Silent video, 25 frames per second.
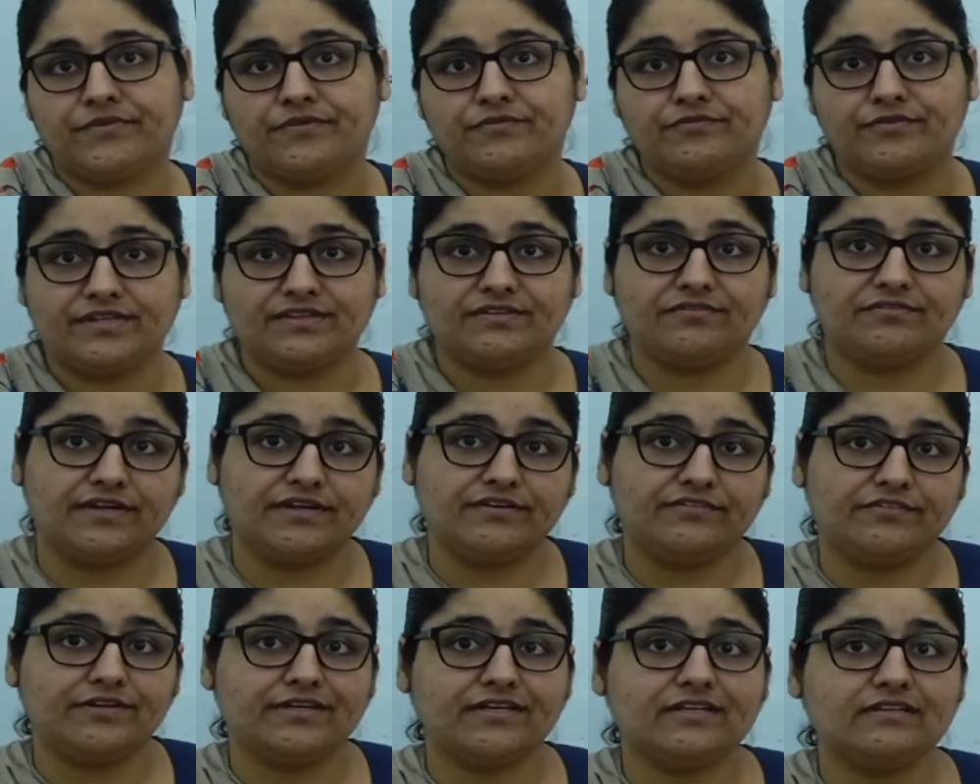When the
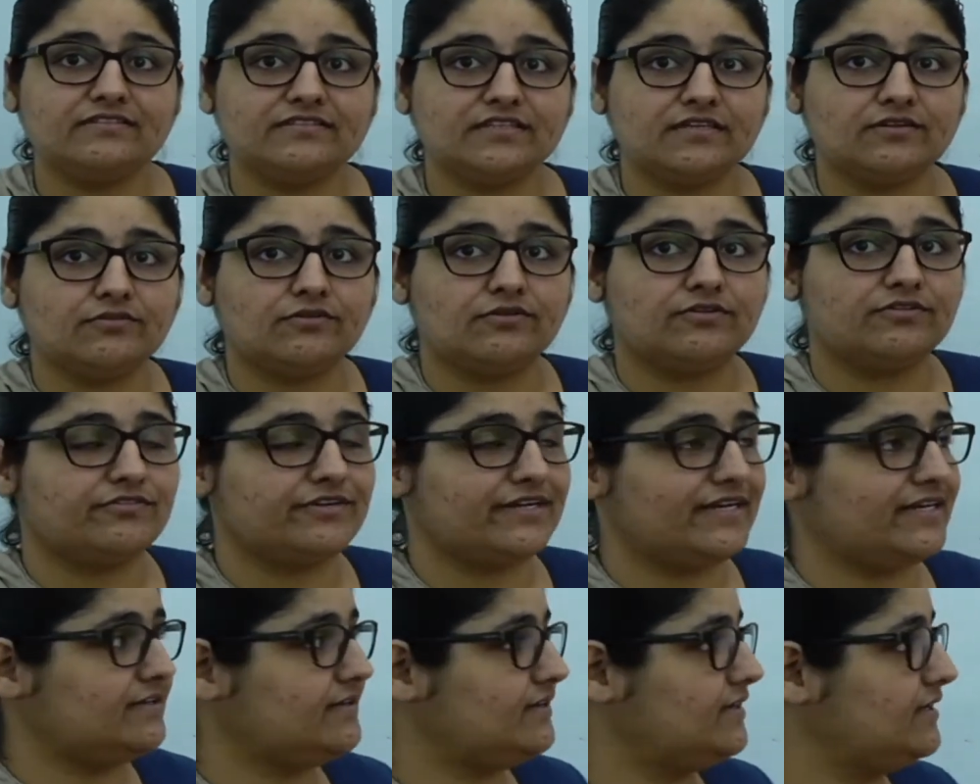ventricles are
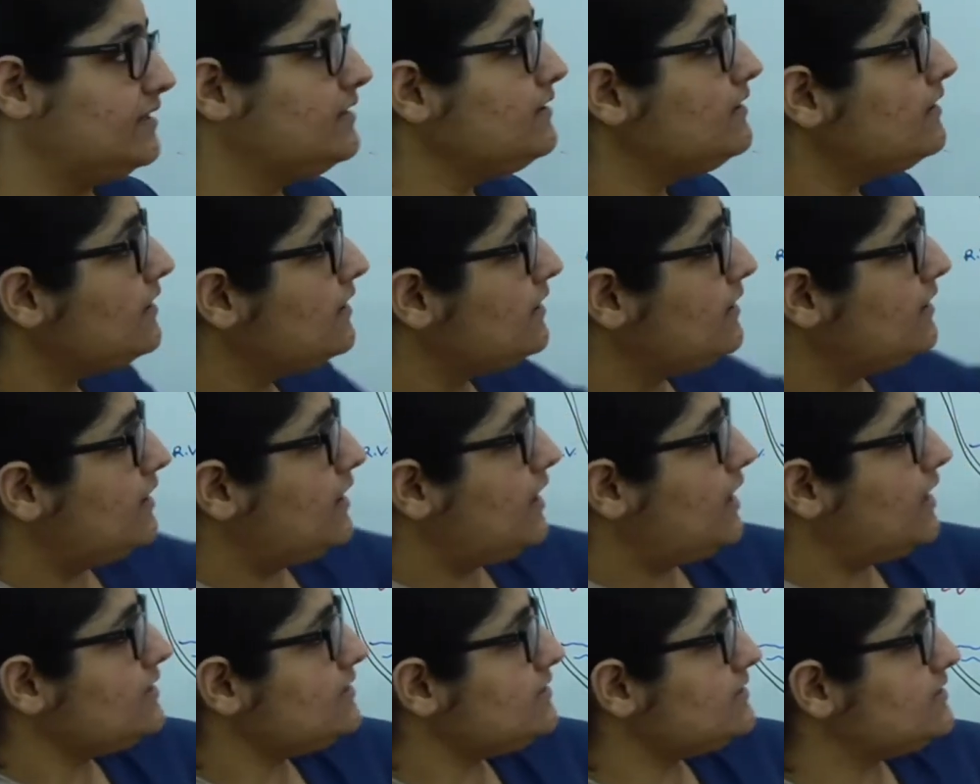contracting,
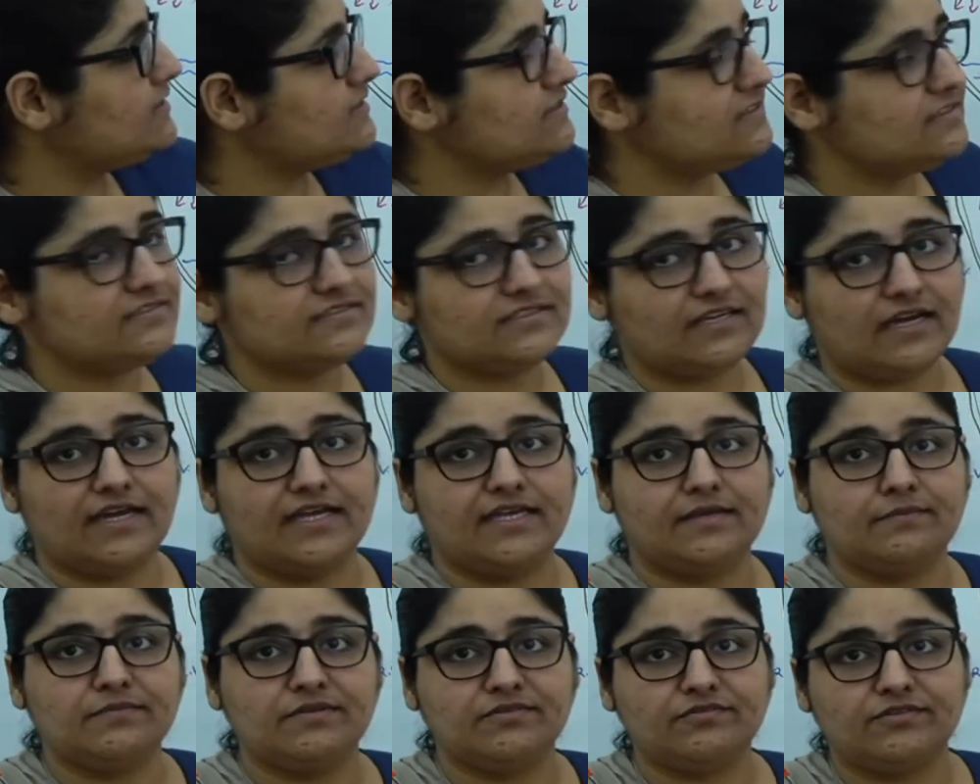at this
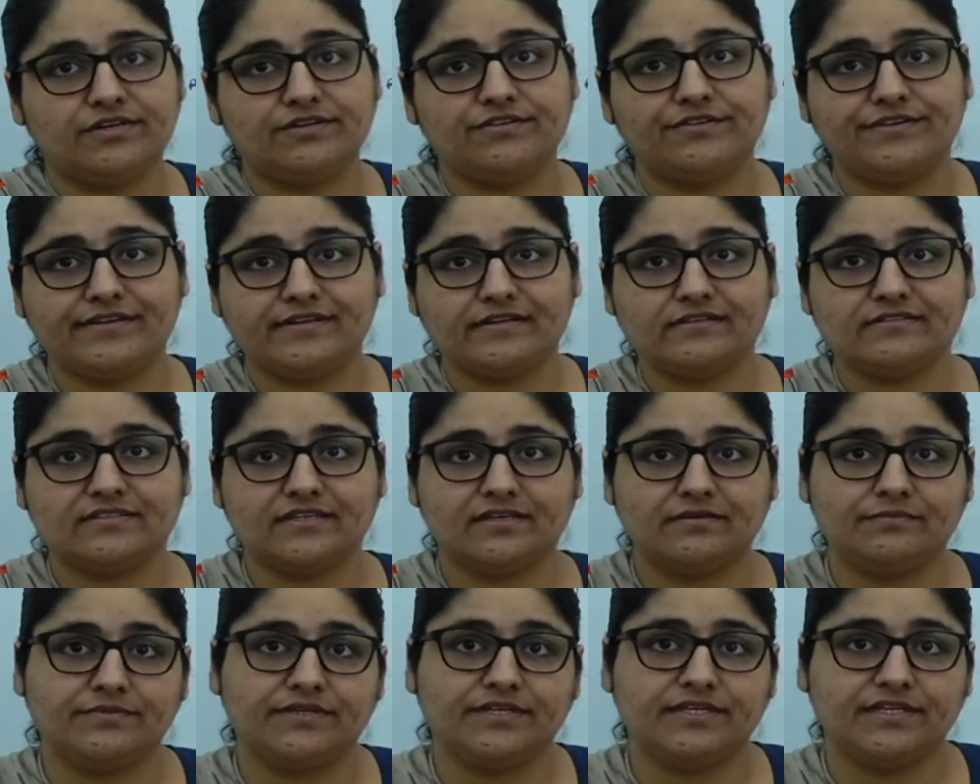time the ventricles
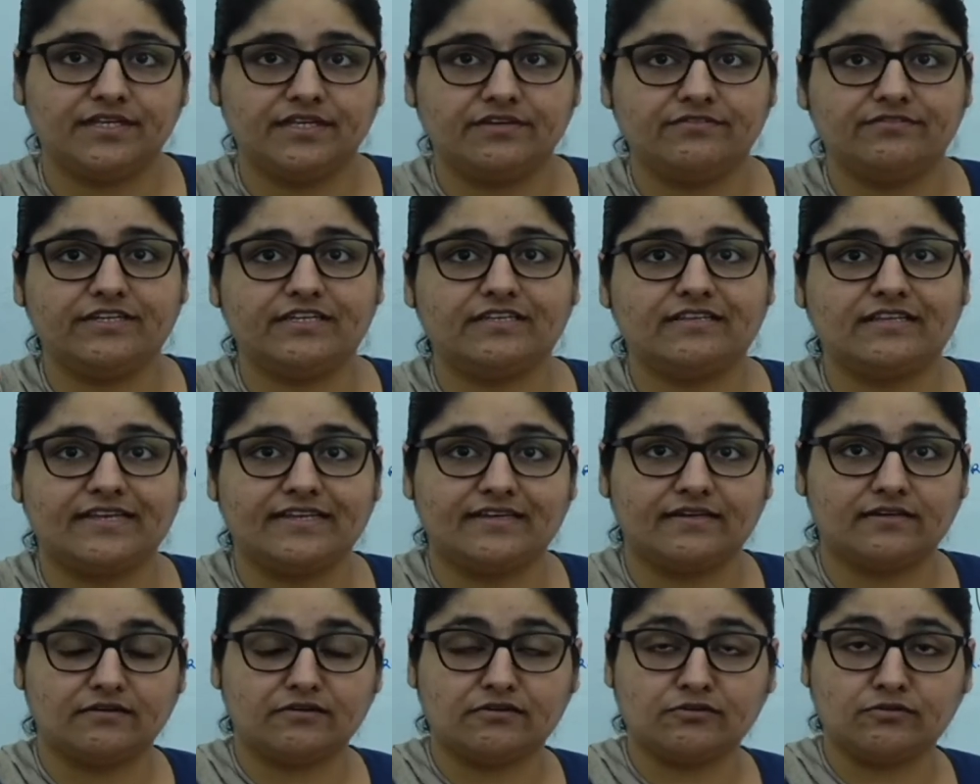are behaving like
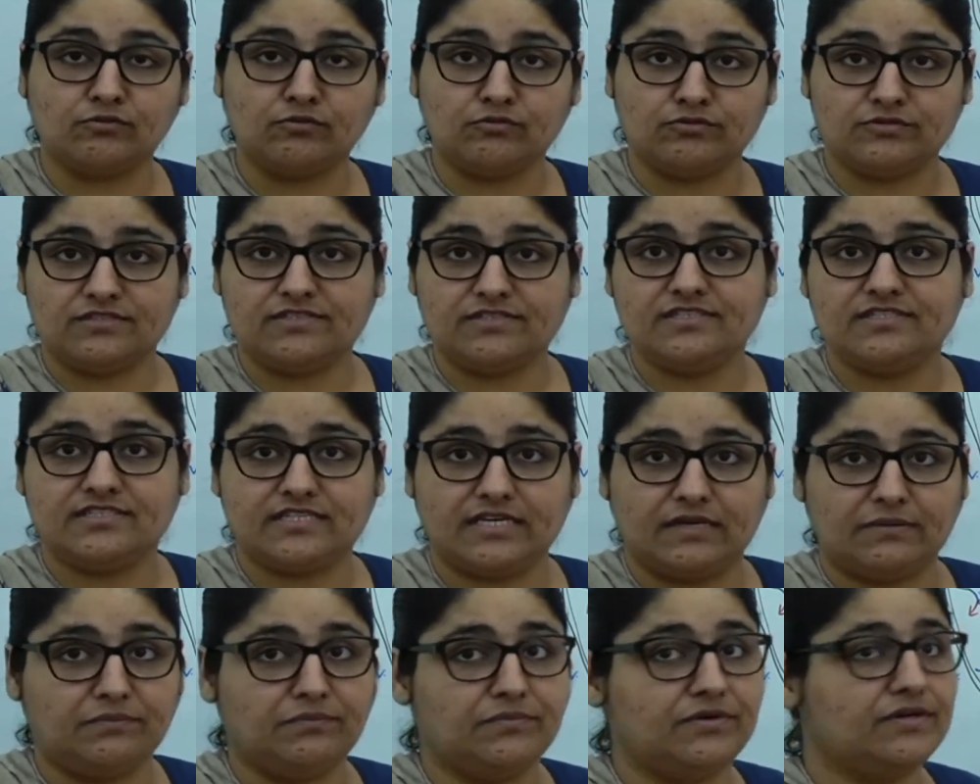a closed
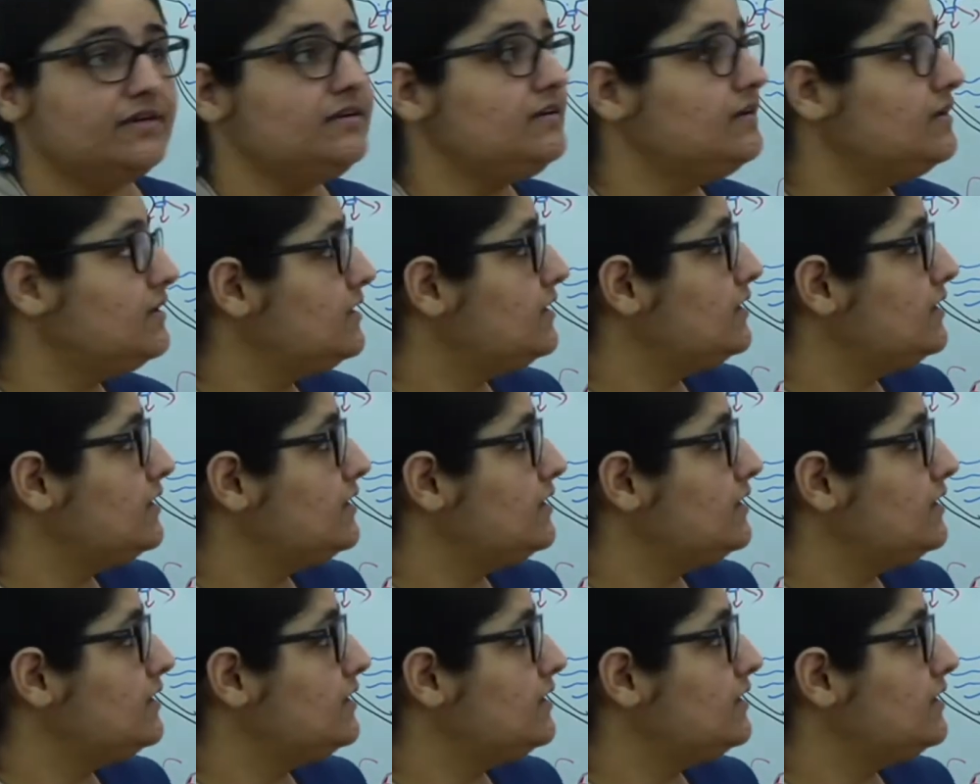chamber